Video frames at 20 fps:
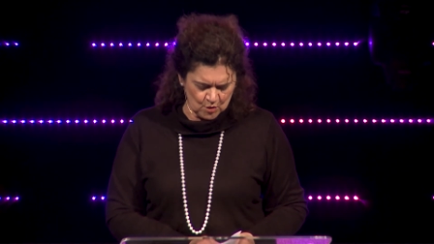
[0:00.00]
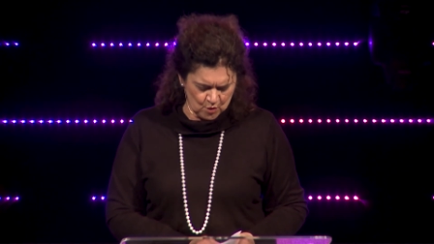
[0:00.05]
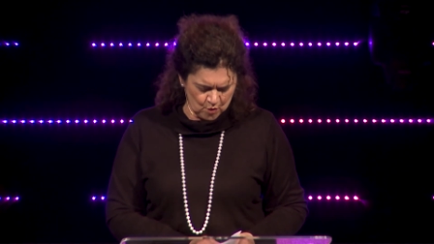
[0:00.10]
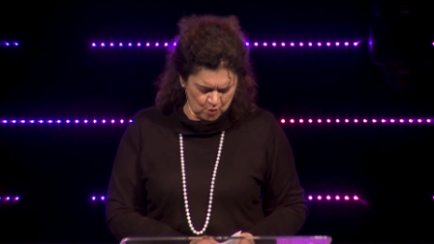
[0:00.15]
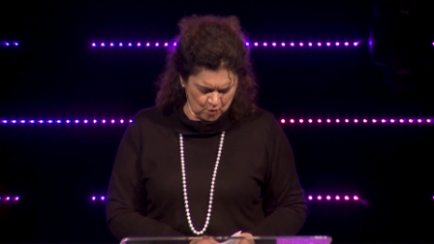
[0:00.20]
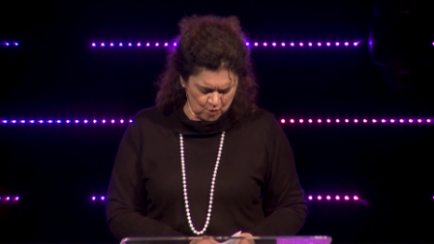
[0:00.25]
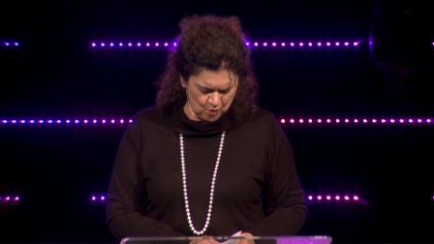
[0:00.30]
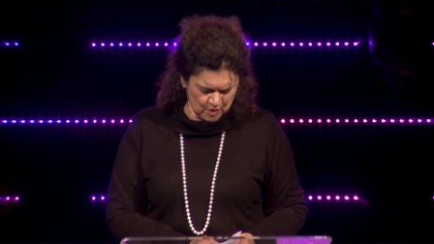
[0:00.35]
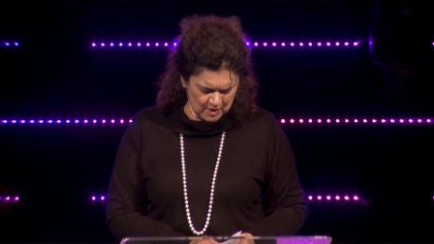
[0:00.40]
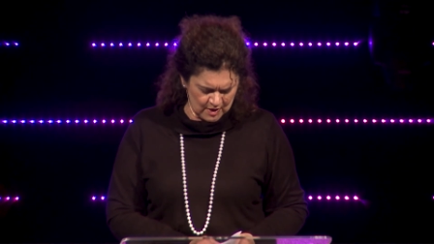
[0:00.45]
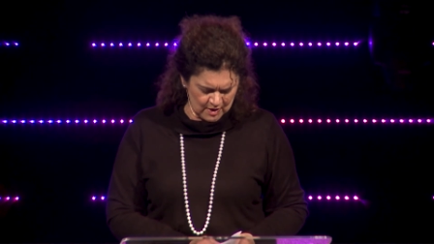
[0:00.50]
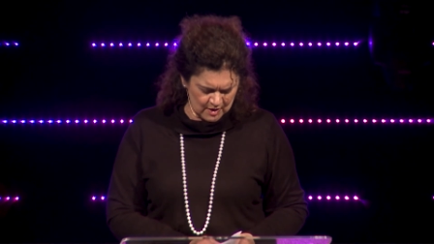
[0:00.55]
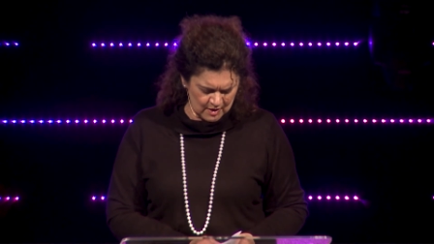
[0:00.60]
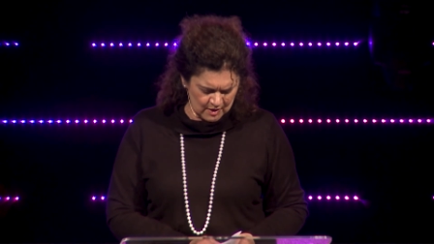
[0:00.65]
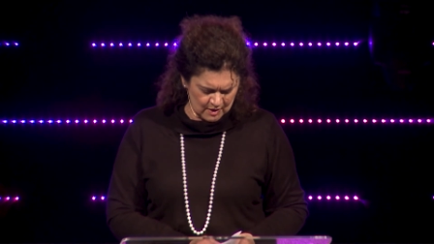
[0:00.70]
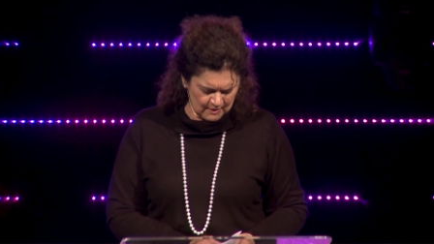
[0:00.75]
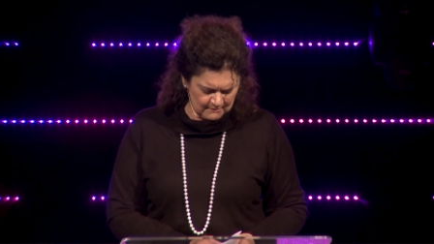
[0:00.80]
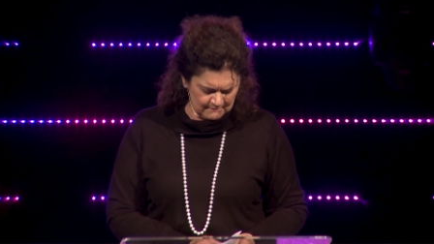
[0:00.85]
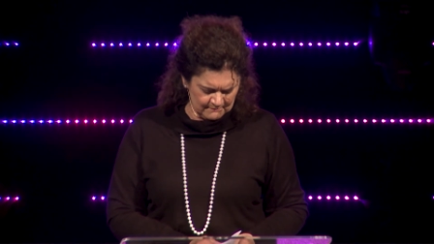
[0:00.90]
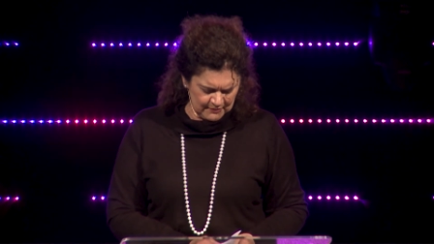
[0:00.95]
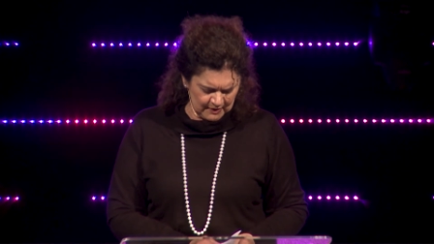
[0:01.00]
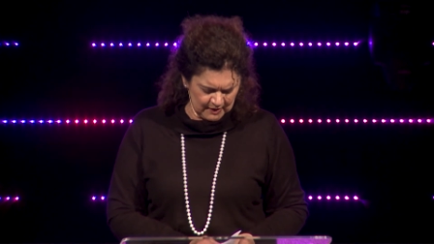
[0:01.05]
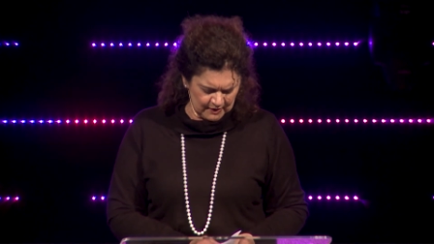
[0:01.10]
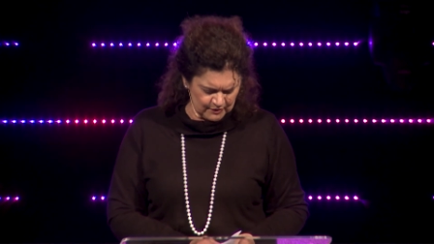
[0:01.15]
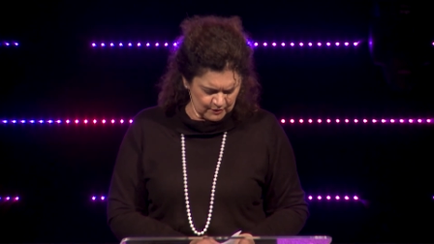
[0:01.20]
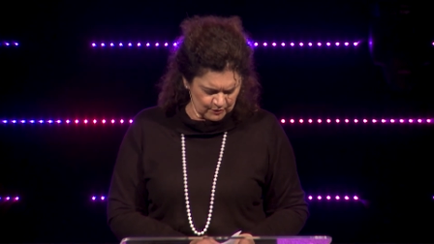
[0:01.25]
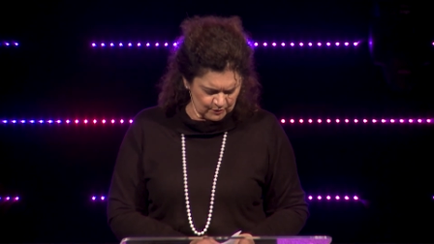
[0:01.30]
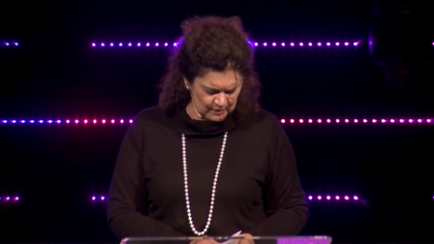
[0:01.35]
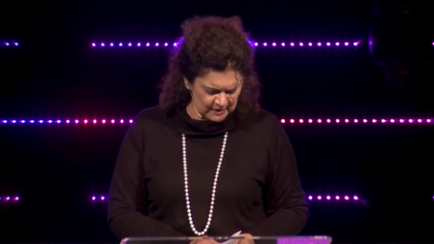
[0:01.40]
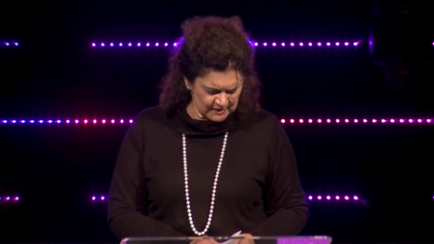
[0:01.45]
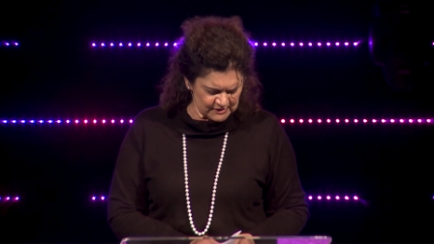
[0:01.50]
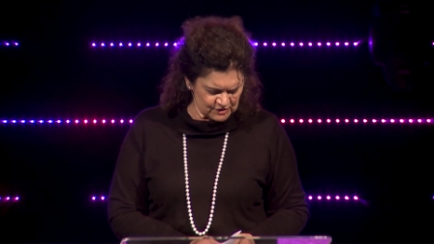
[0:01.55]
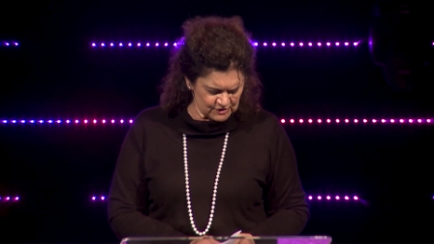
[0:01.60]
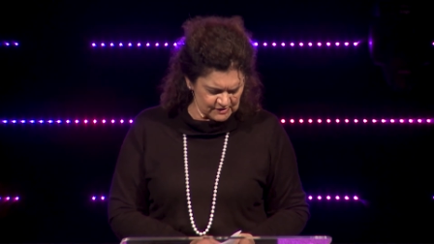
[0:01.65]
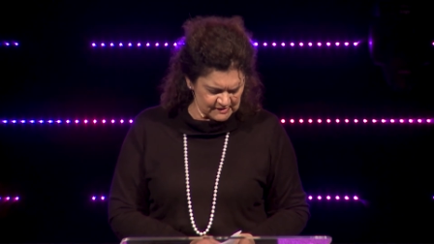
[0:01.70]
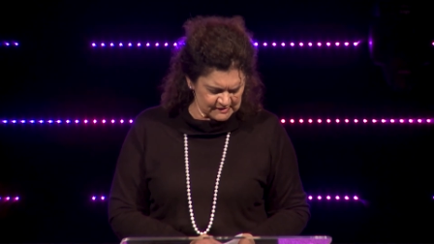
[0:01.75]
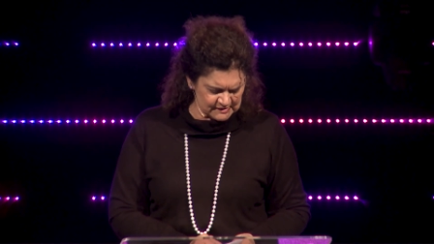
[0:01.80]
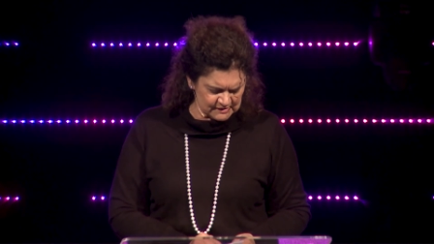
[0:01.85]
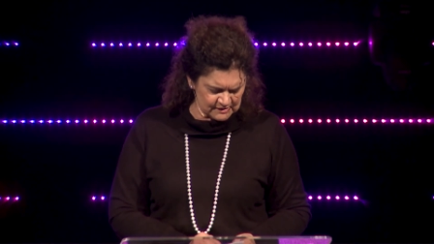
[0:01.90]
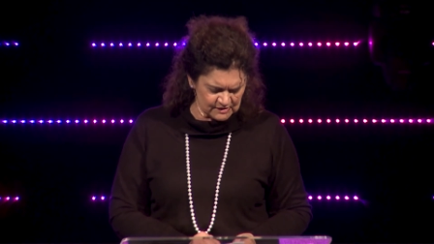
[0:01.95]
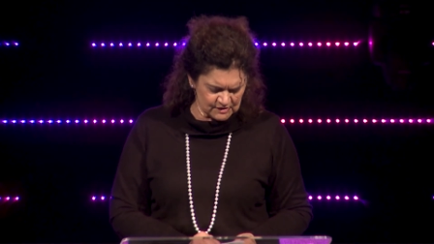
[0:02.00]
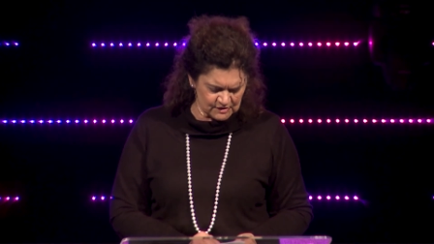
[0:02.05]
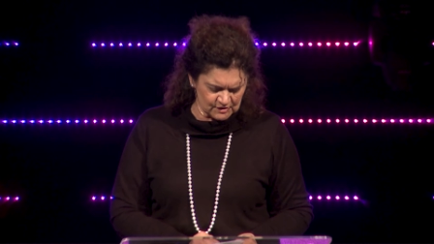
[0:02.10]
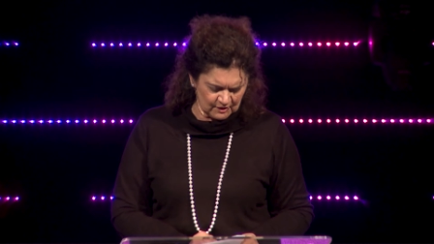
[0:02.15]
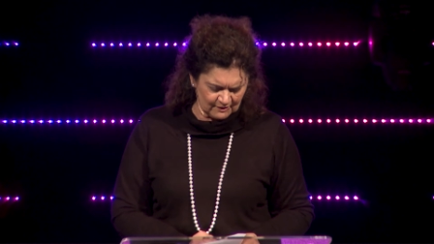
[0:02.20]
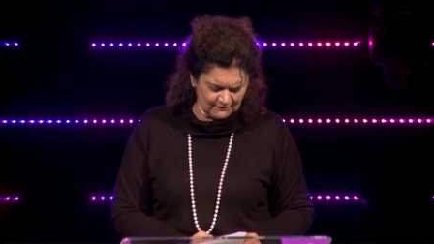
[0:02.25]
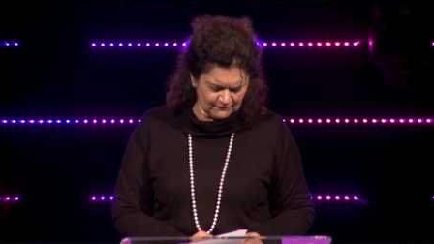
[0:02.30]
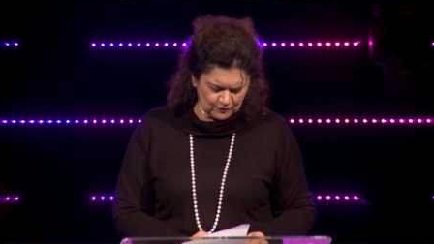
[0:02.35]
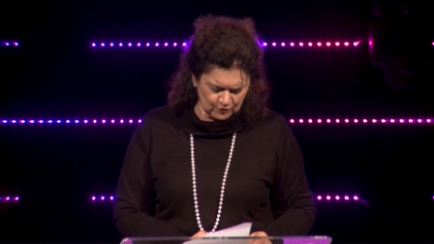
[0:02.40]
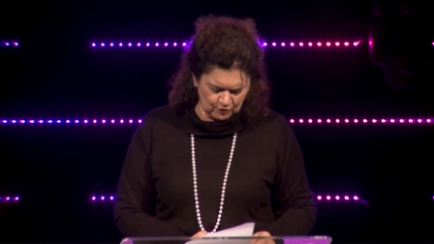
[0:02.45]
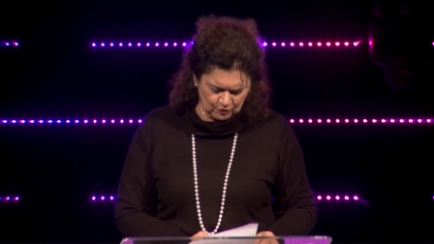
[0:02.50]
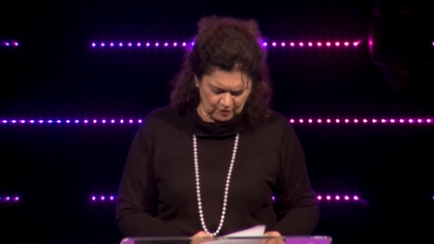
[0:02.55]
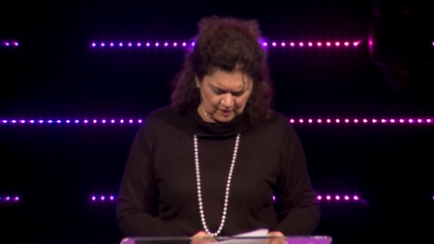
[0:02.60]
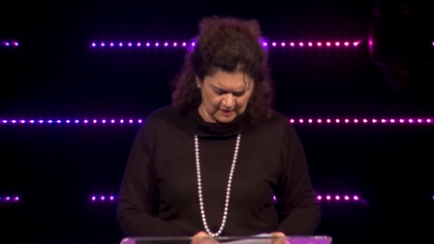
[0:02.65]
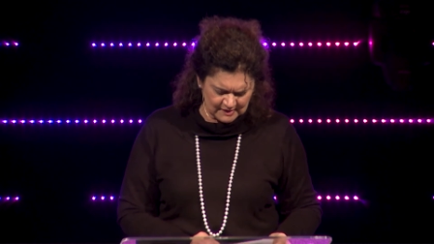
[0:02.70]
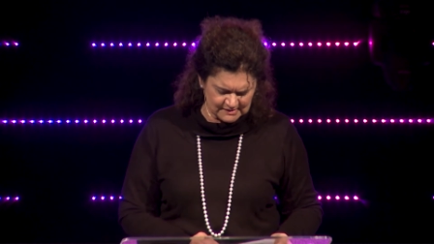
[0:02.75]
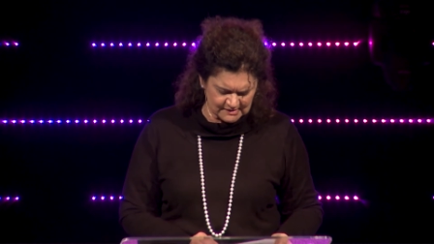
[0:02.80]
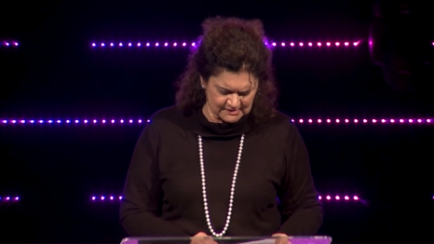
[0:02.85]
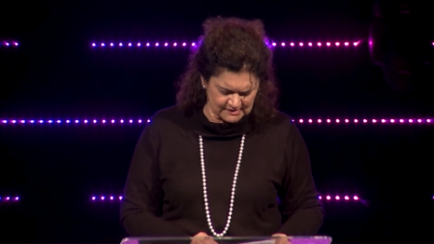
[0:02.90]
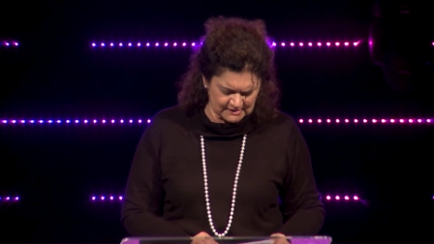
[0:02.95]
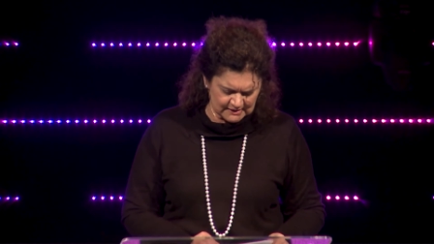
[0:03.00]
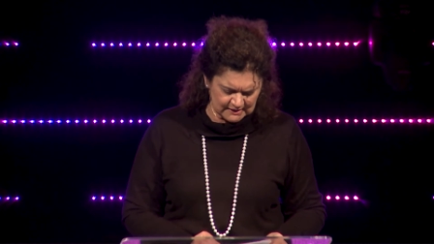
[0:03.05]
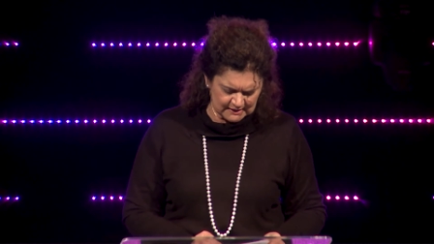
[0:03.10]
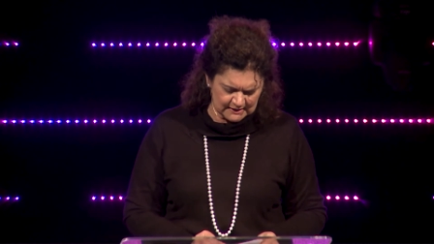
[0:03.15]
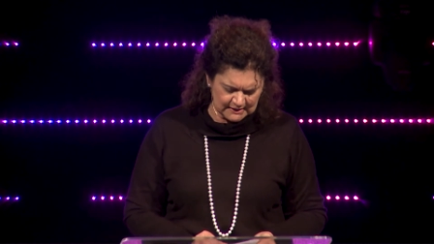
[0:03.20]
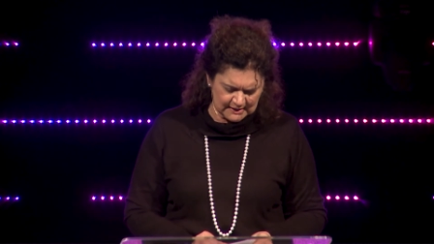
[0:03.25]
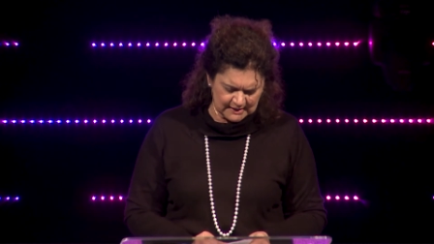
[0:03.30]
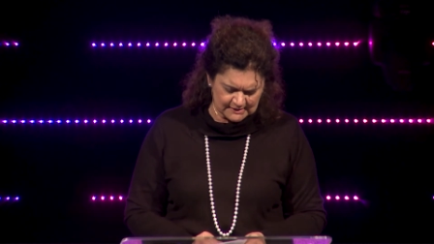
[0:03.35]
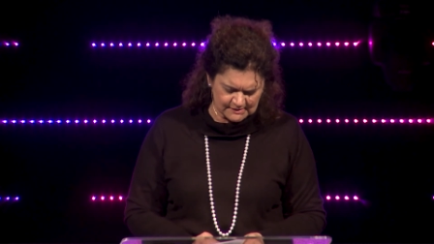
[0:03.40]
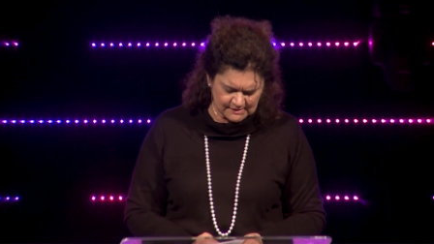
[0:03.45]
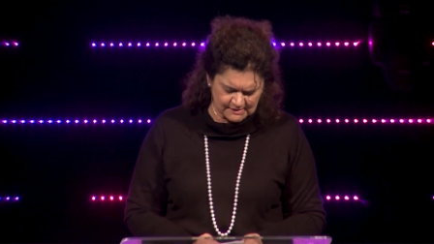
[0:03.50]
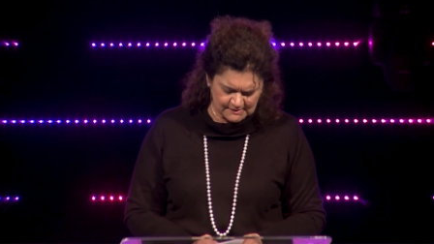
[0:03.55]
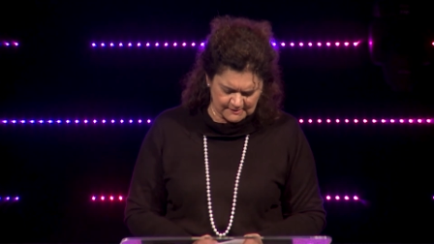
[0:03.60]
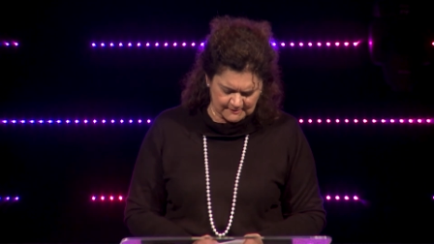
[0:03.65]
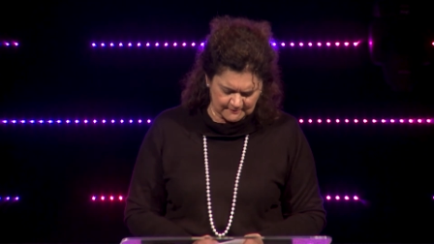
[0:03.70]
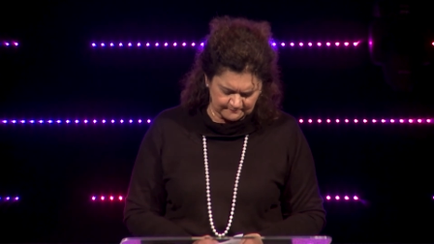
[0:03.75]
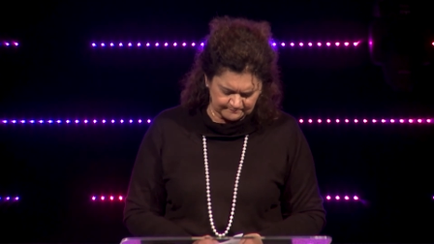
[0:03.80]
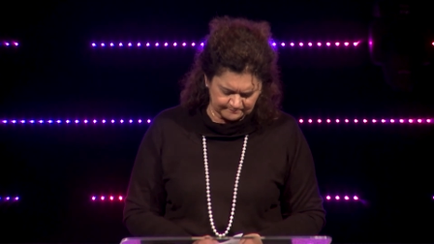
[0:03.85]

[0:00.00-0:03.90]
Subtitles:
or by the righteousness of Christ in us?